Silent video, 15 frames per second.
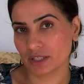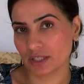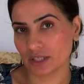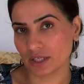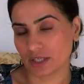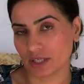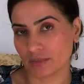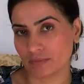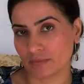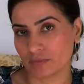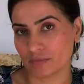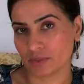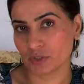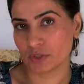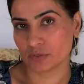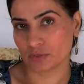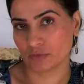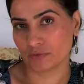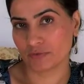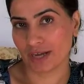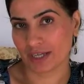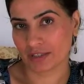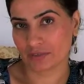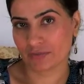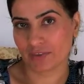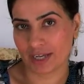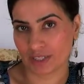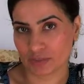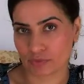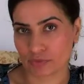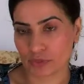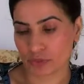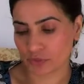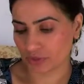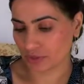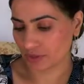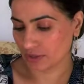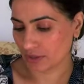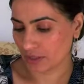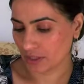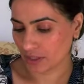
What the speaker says: file the return